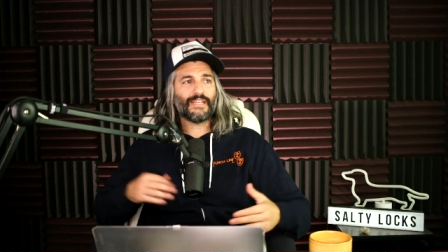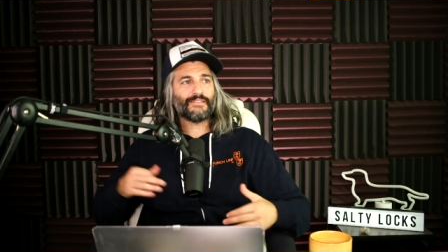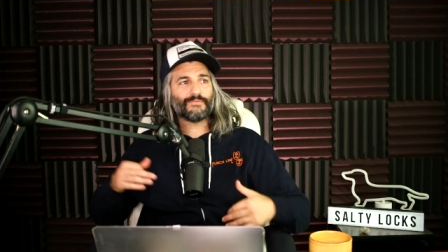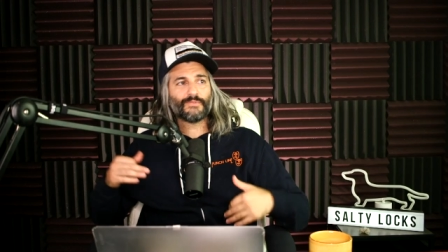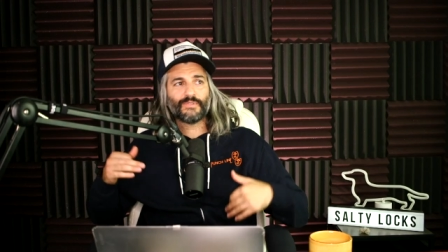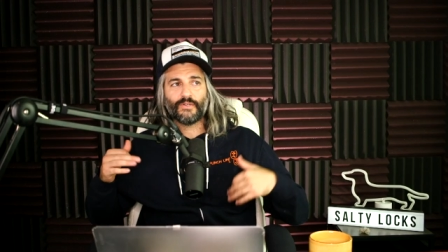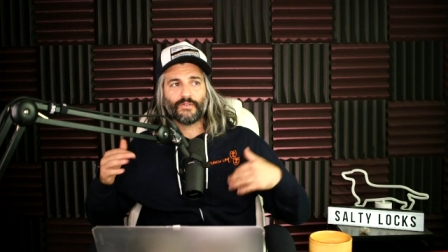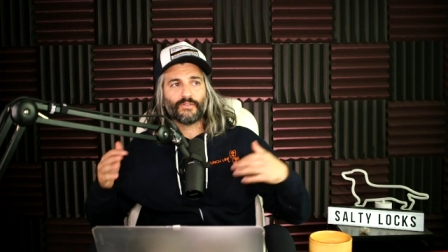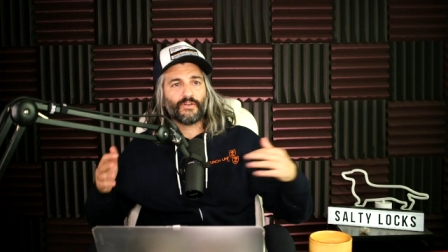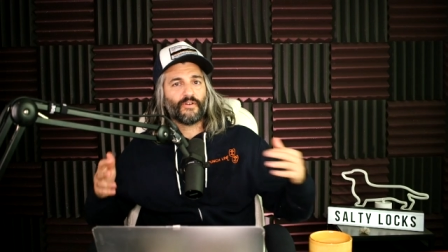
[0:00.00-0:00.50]

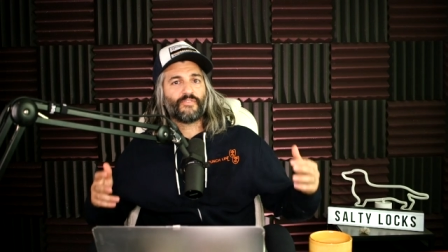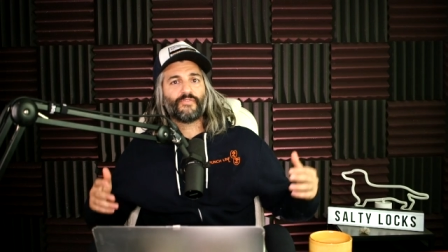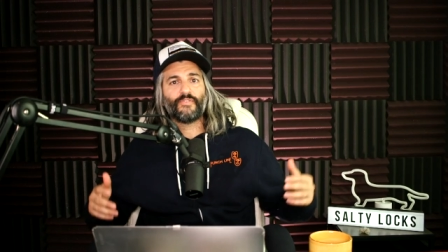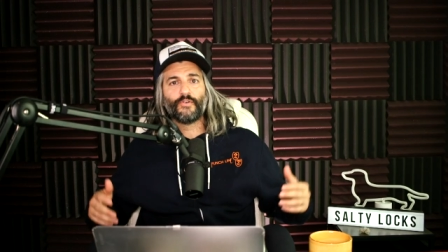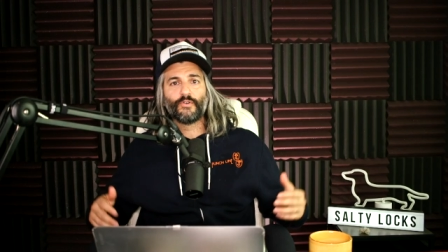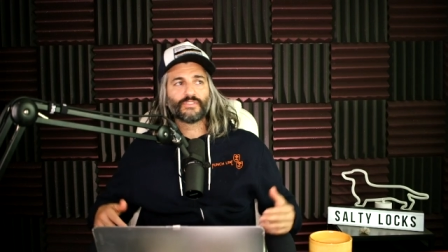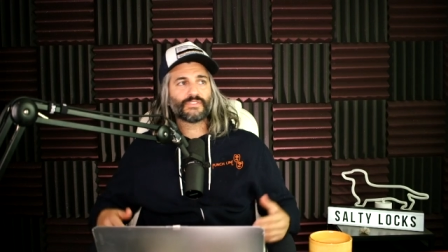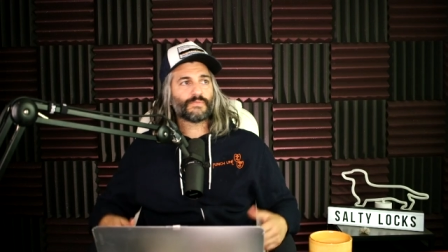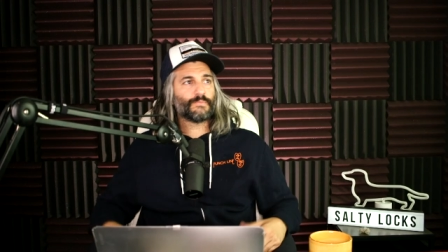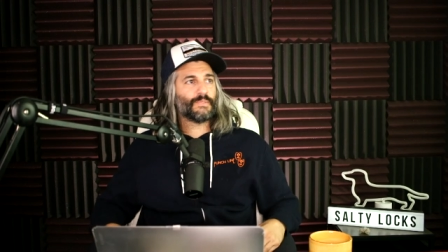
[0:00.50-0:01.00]
We don't go
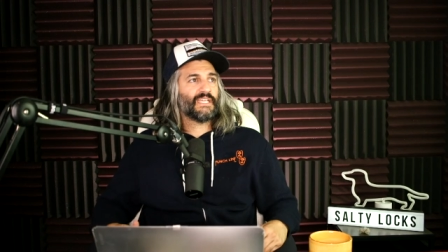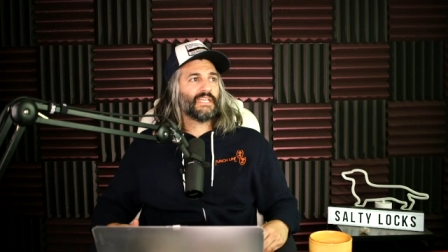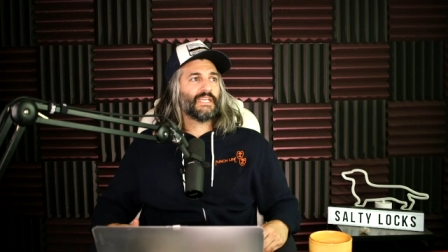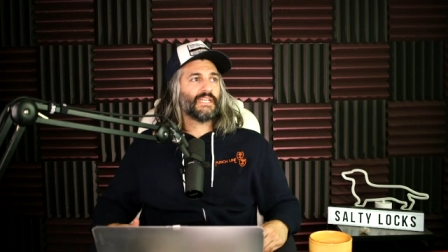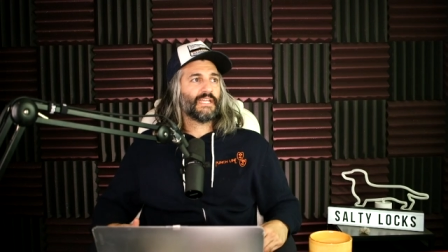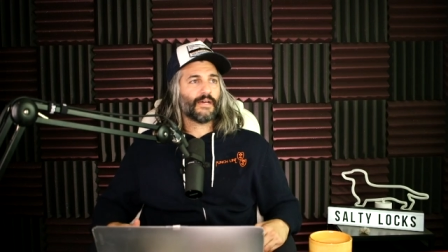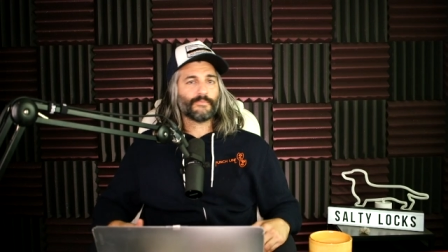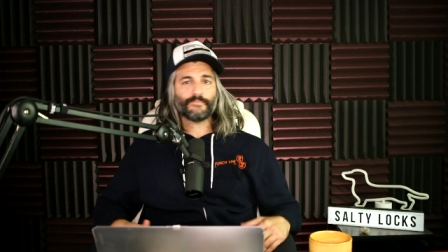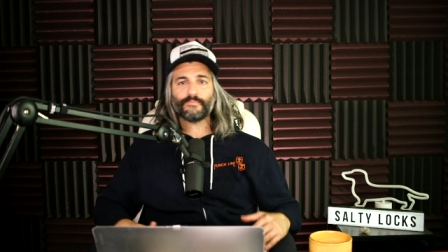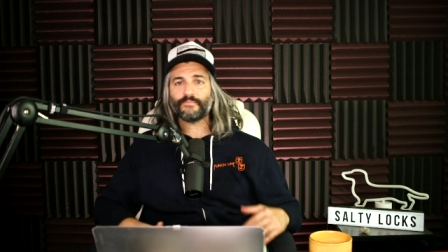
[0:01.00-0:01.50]
full
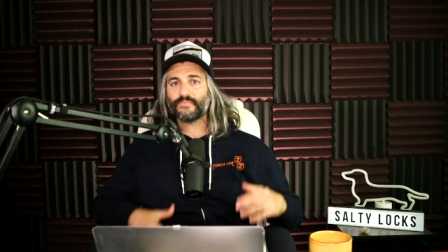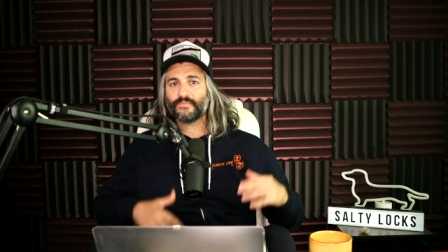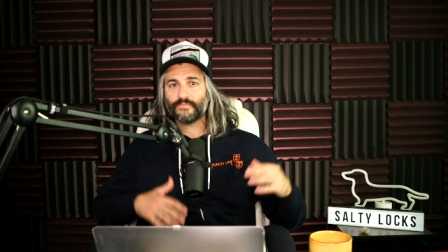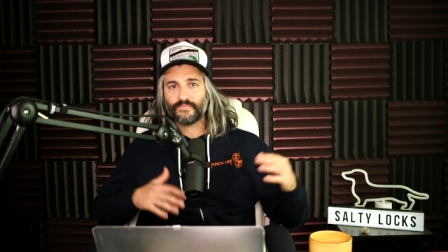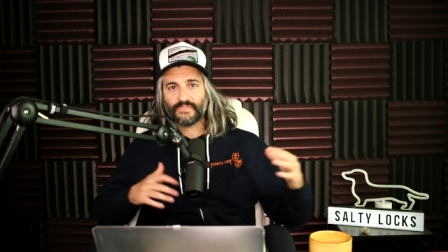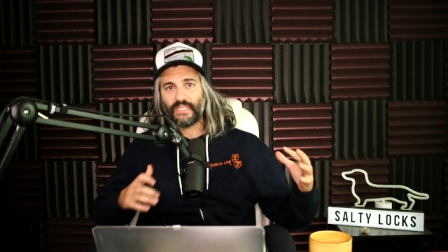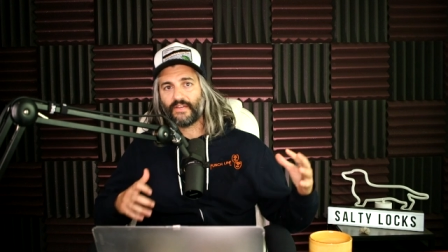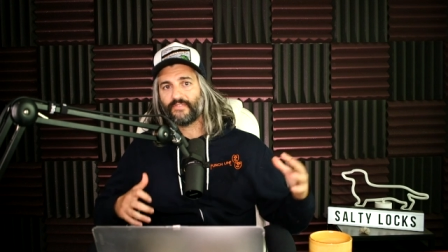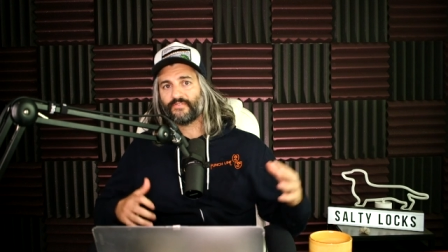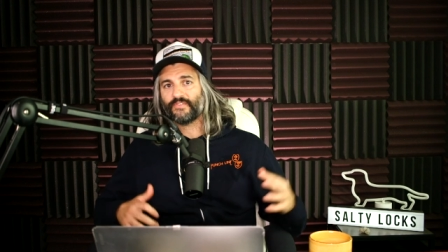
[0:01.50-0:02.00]
speed. I'm
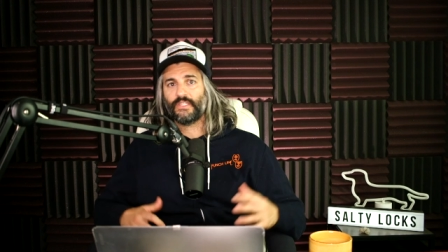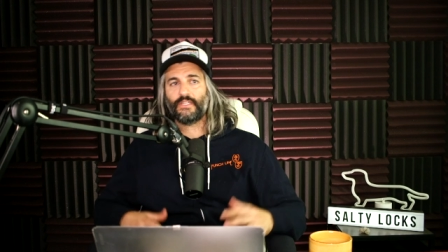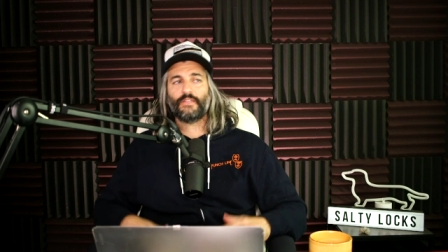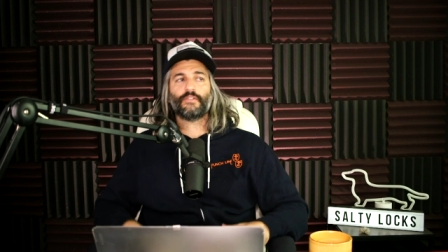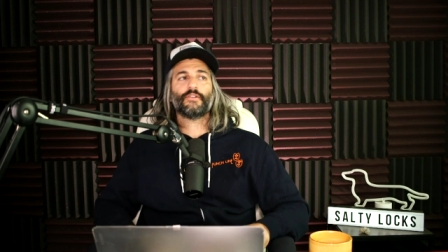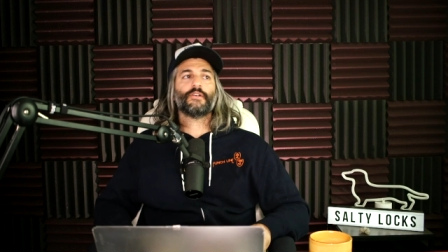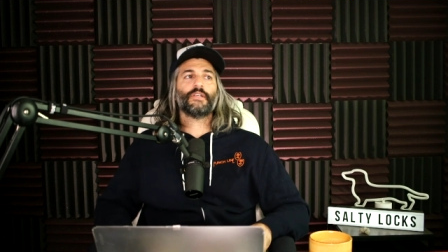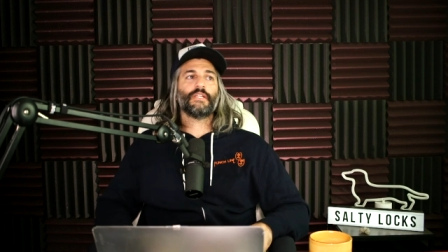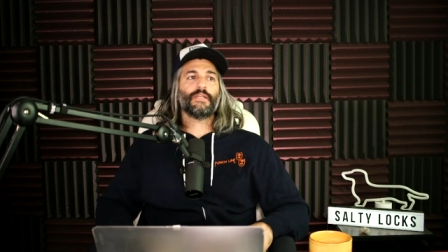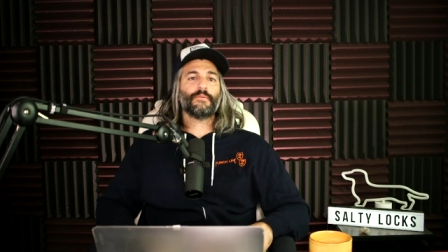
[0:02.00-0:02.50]
definitely
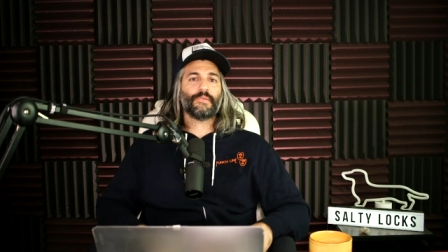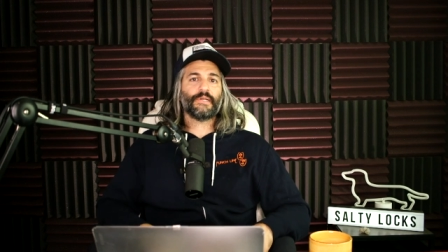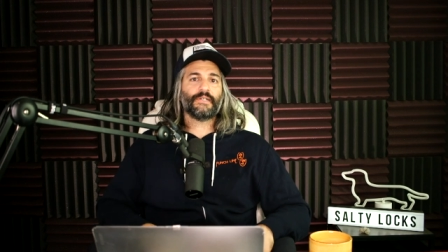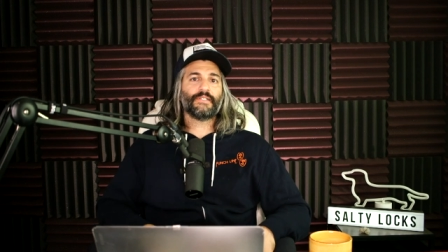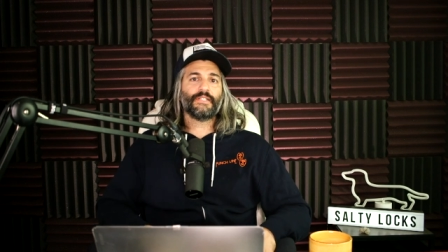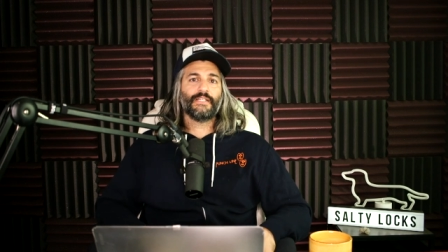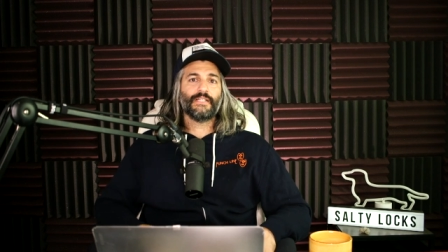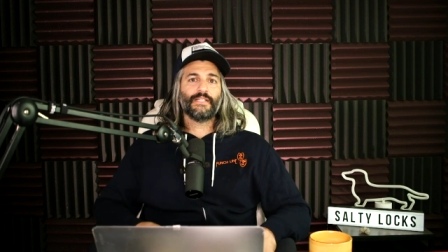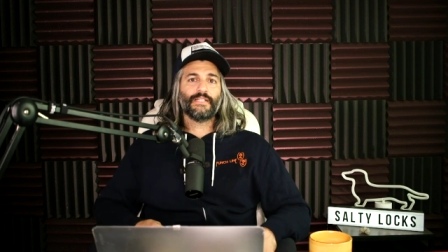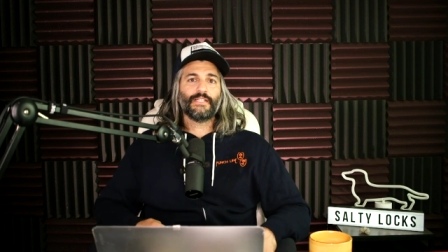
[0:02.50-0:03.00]
learning, but
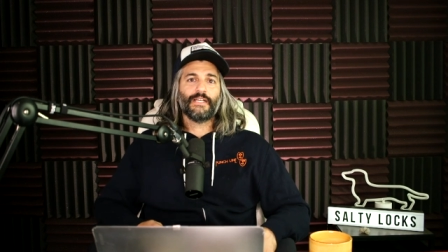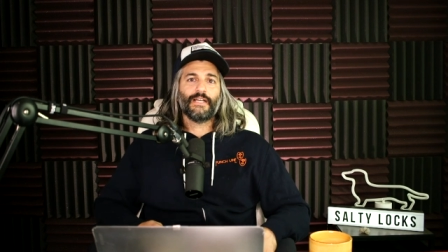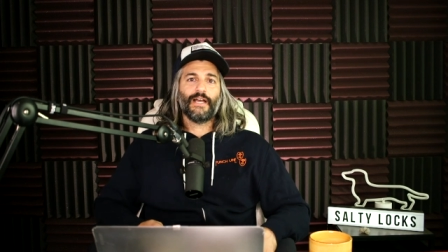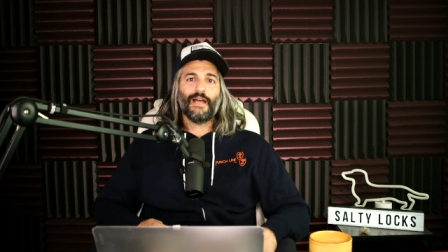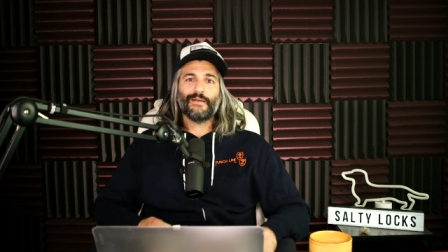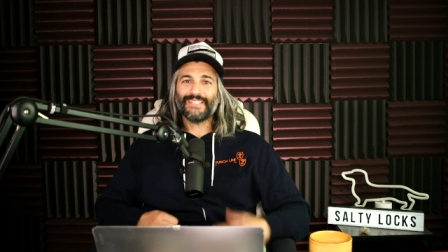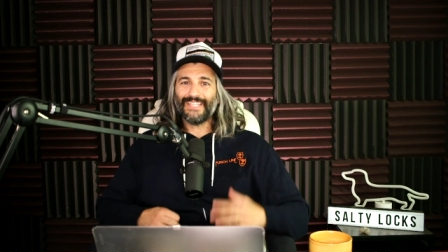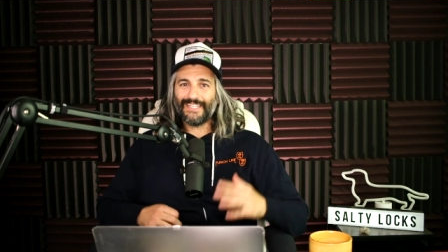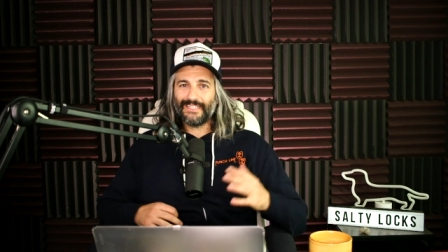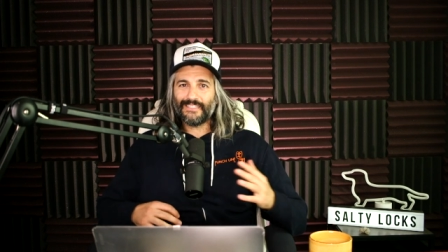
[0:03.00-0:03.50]

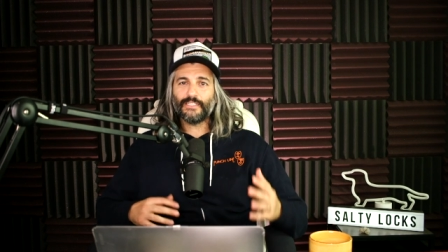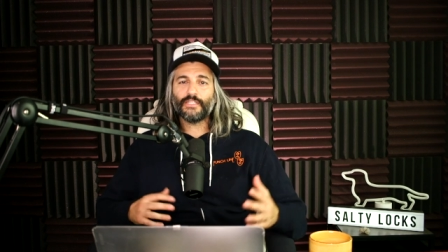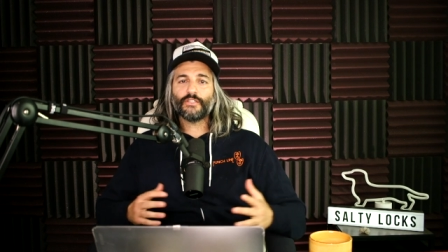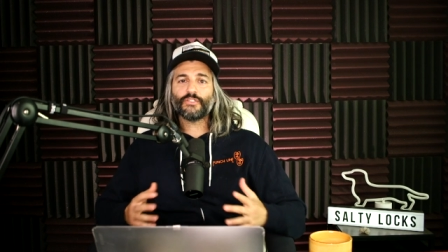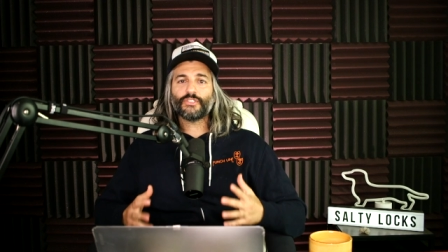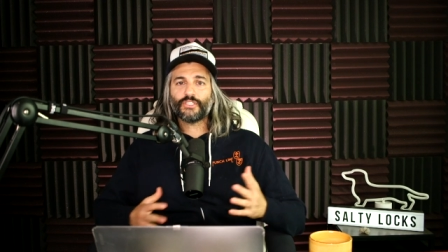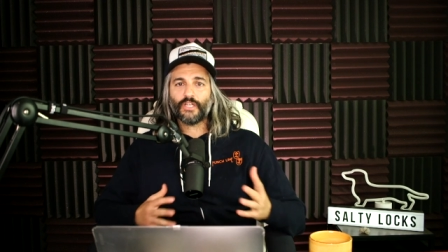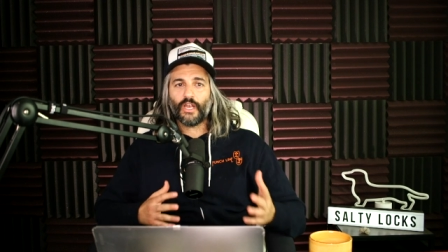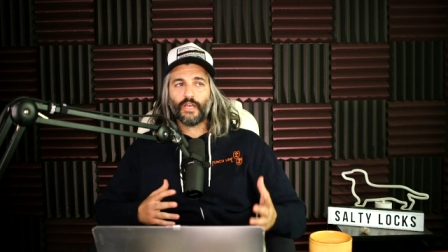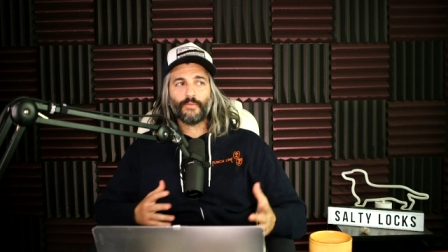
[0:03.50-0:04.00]
I'm getting a little
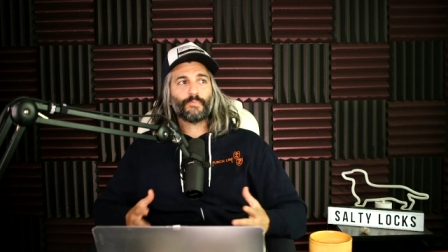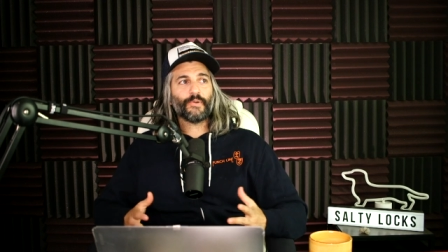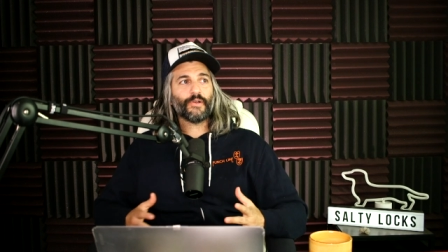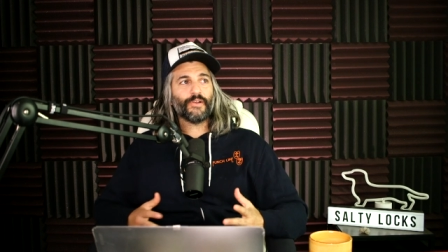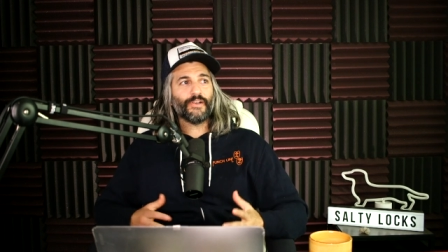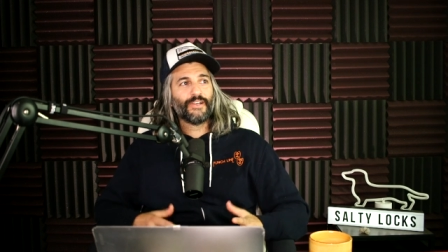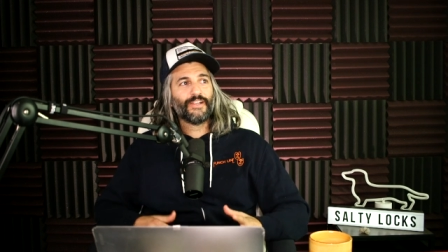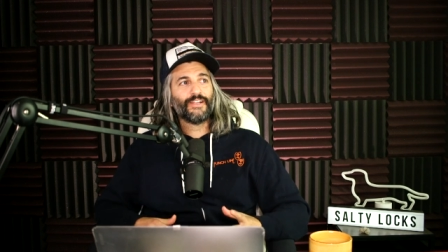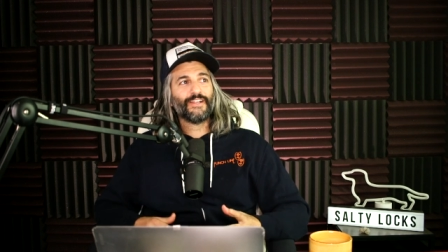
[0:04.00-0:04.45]
sharper.